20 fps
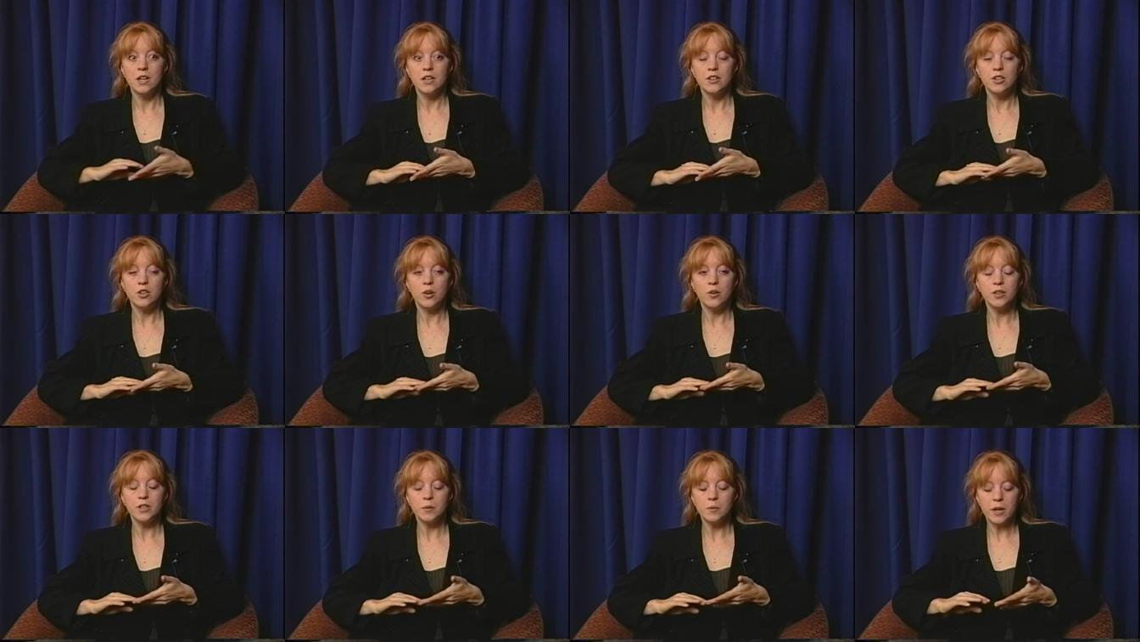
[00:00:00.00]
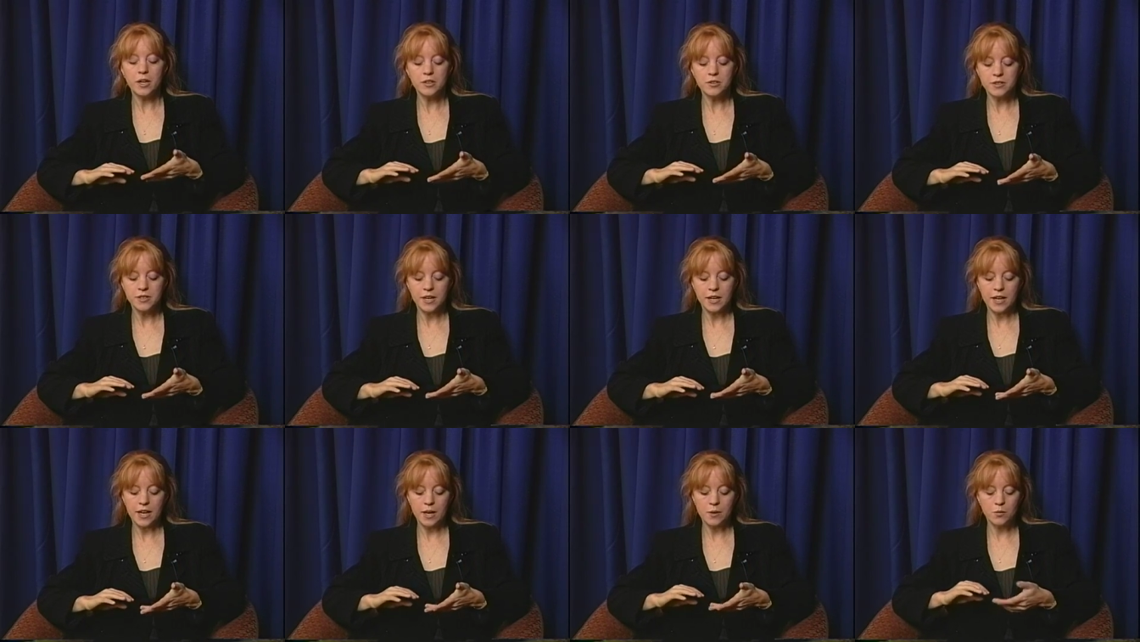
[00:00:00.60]
The only records
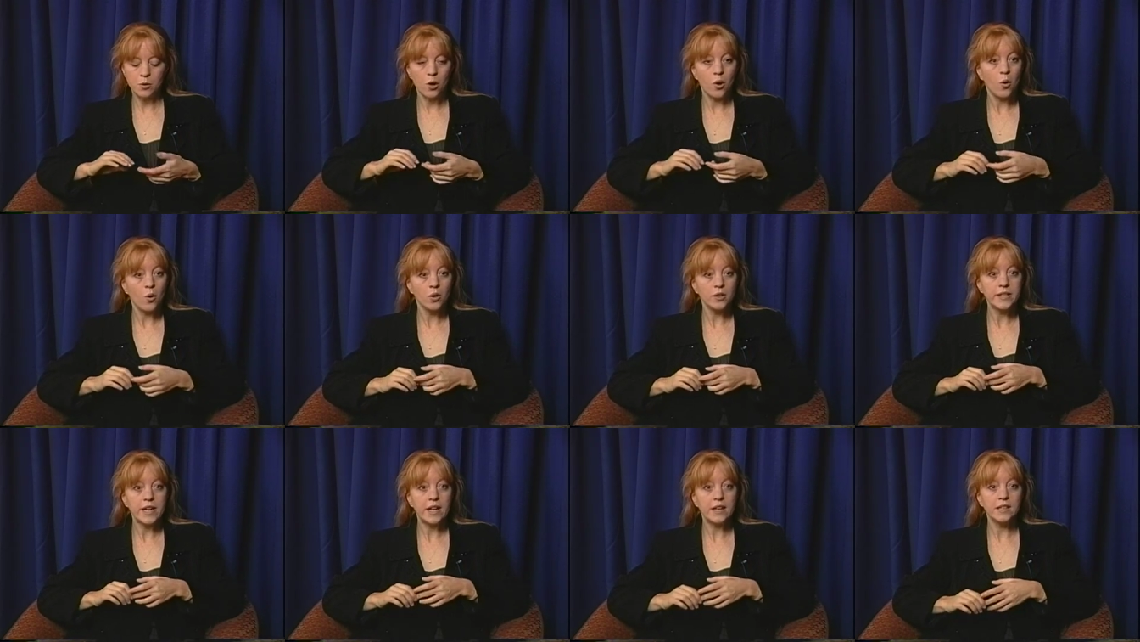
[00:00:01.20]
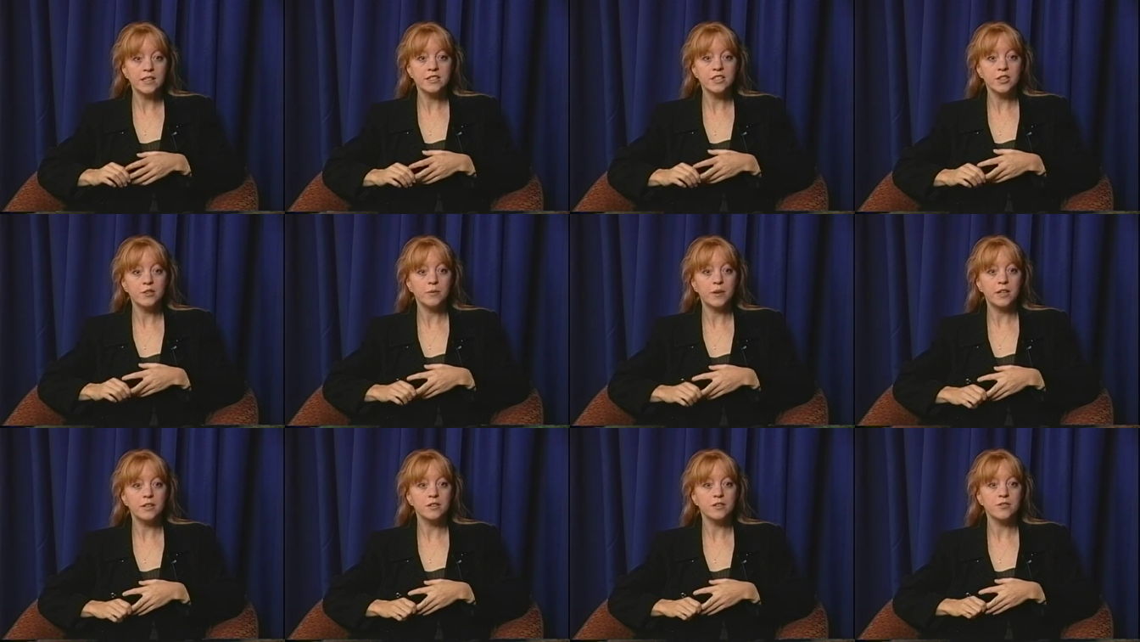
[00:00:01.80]
I had were old Ellington
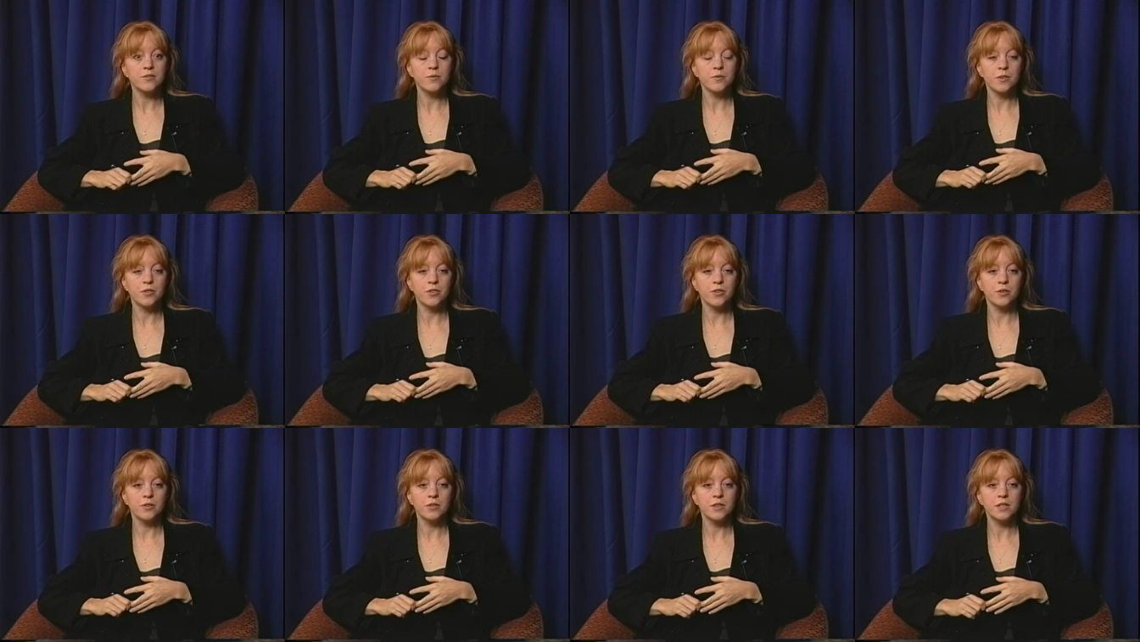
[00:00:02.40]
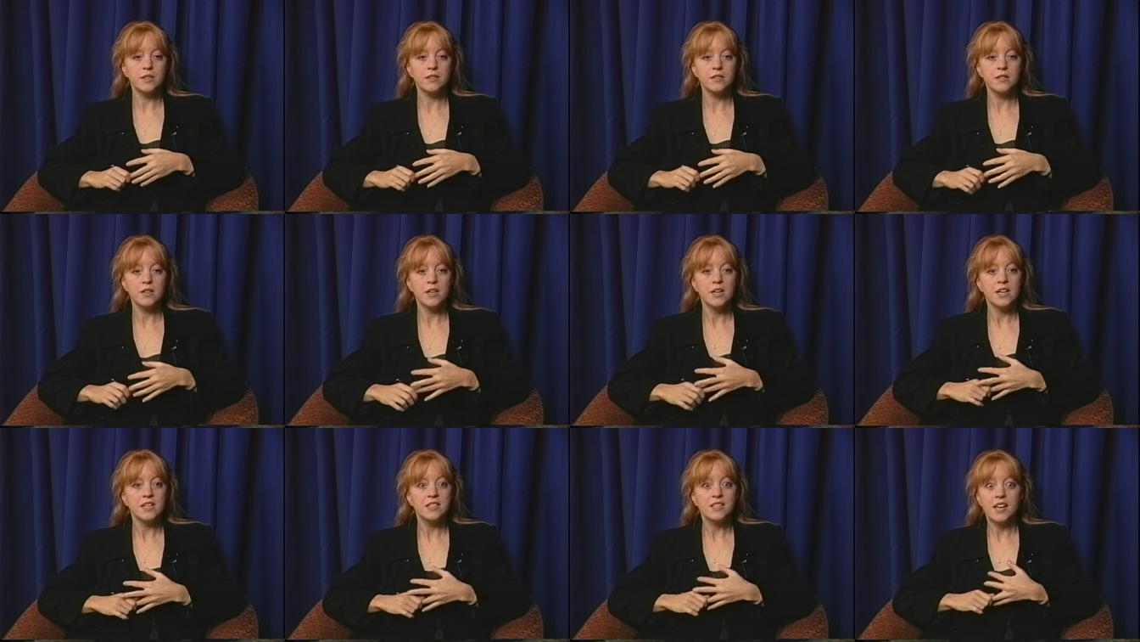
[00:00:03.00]
records from the 30s,
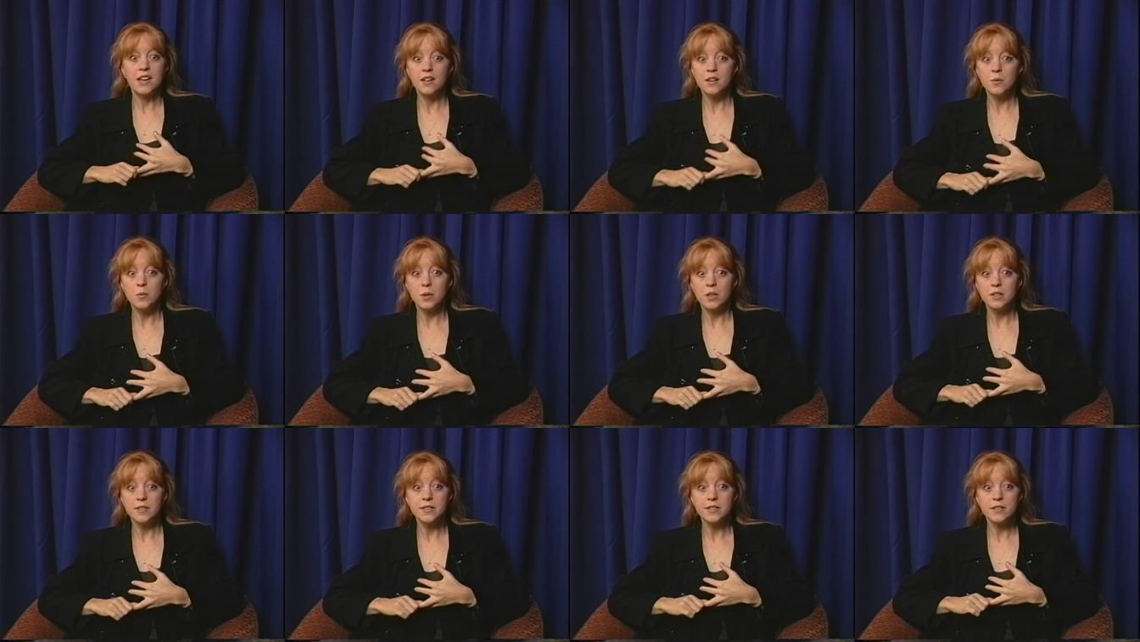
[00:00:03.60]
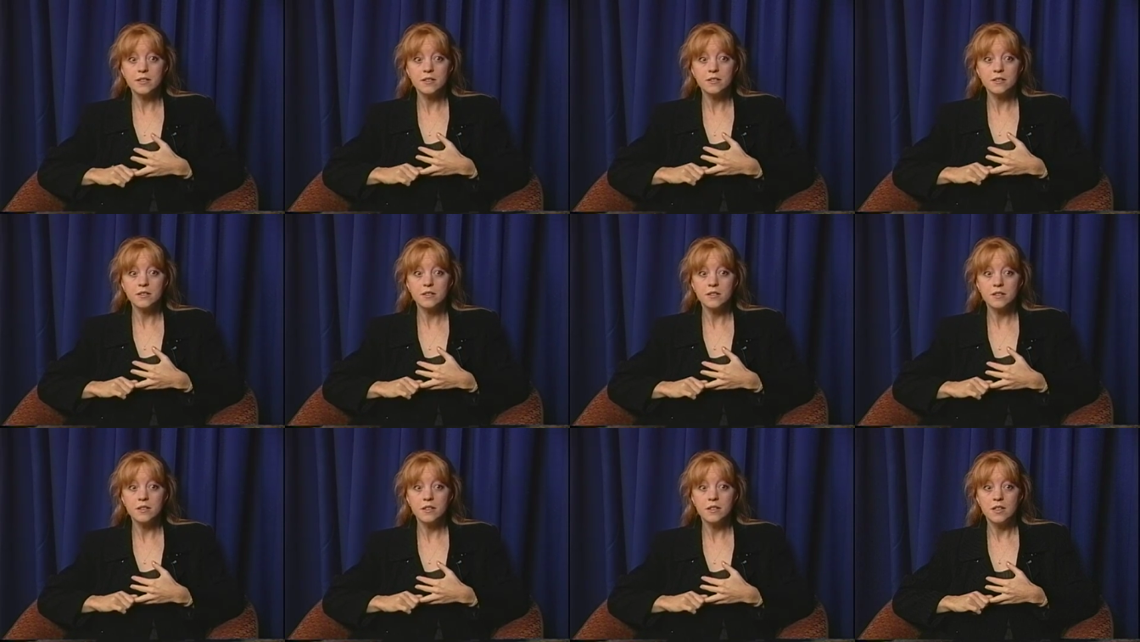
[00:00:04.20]
Teddy Wilson,
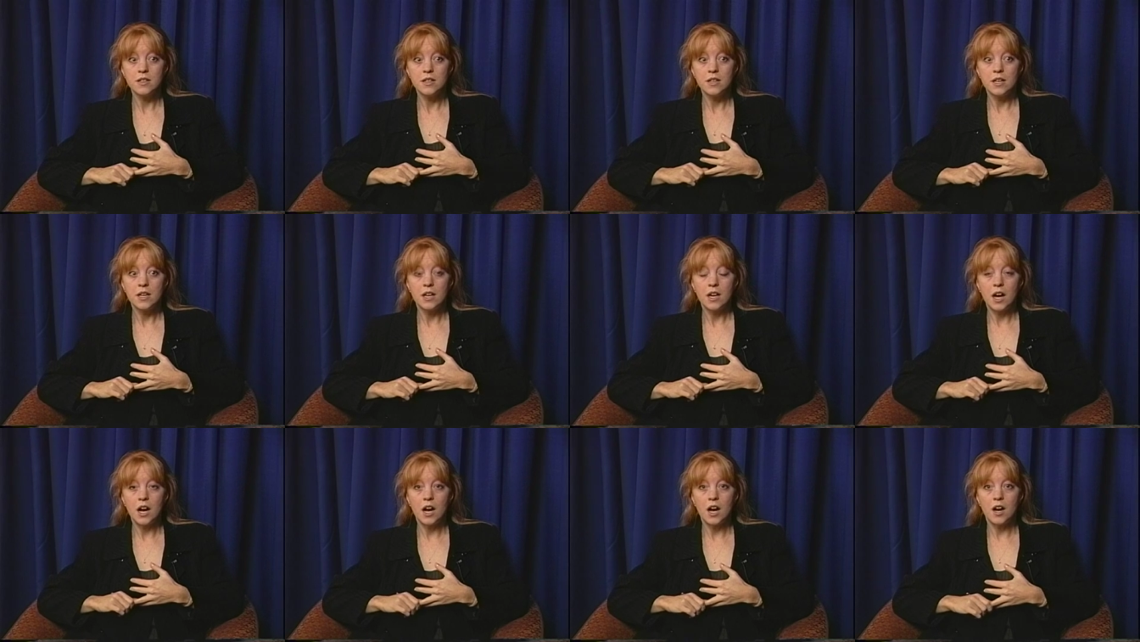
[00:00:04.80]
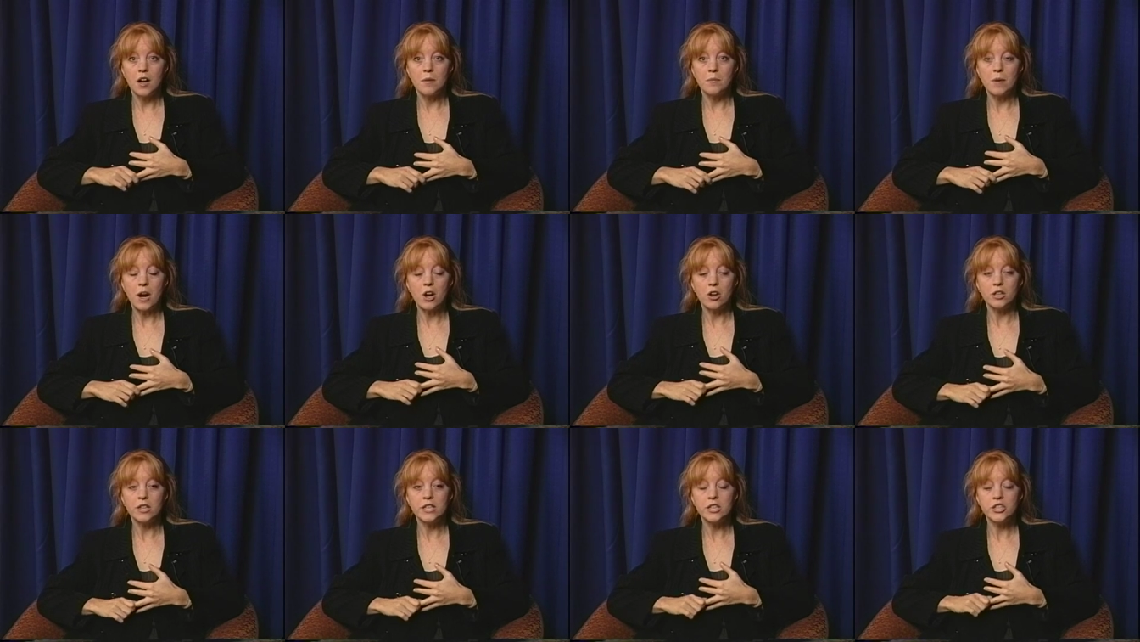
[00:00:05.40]

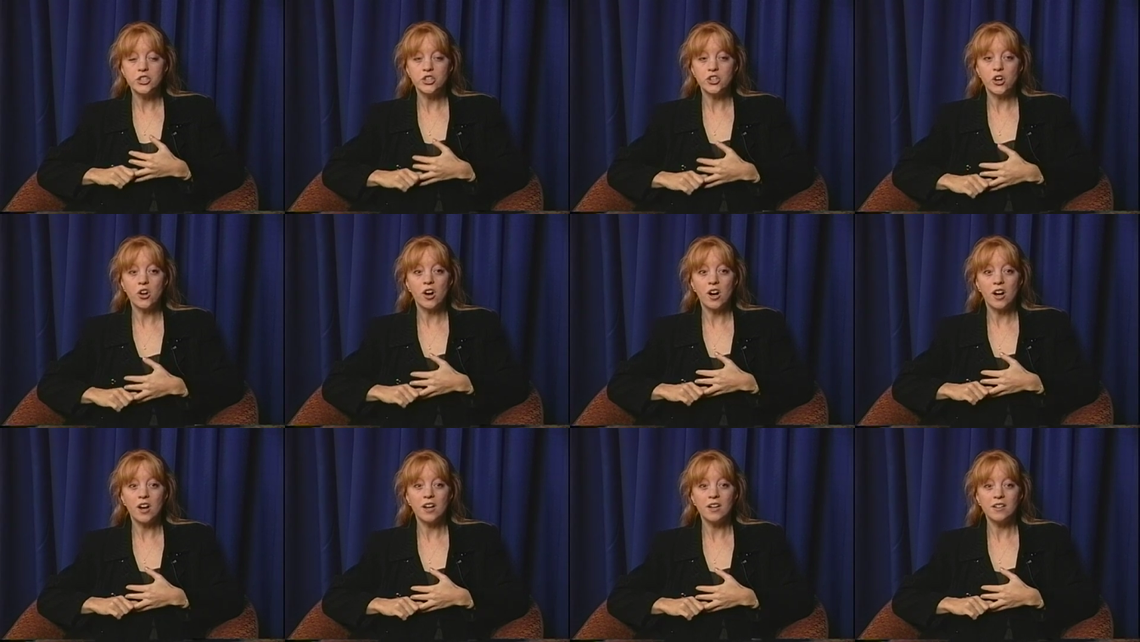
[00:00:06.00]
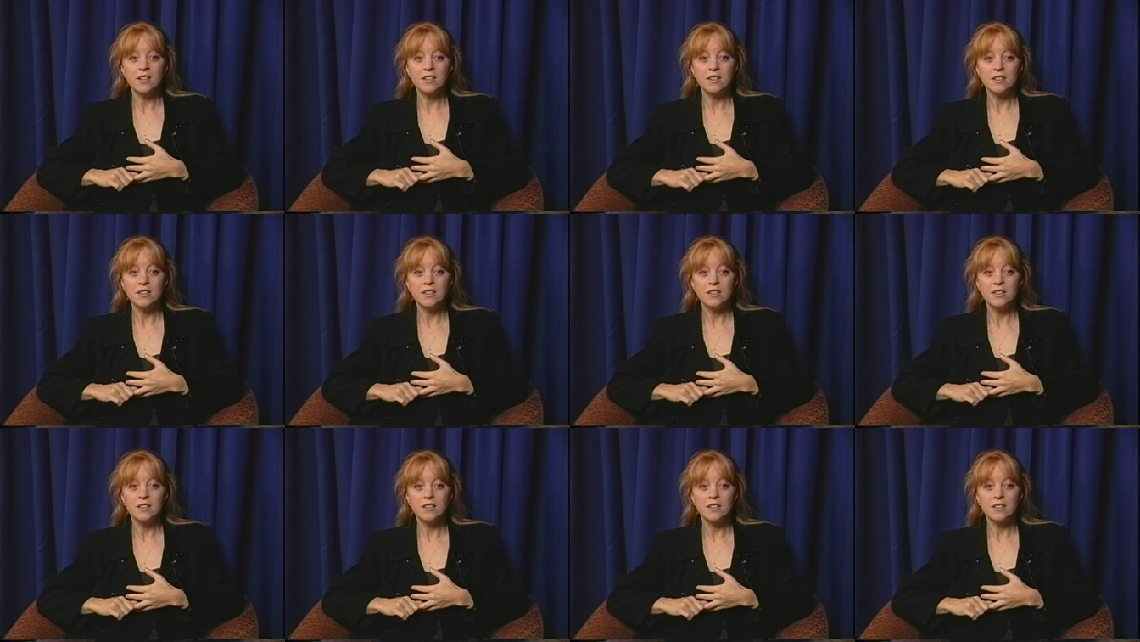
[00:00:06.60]
Artie Shaw.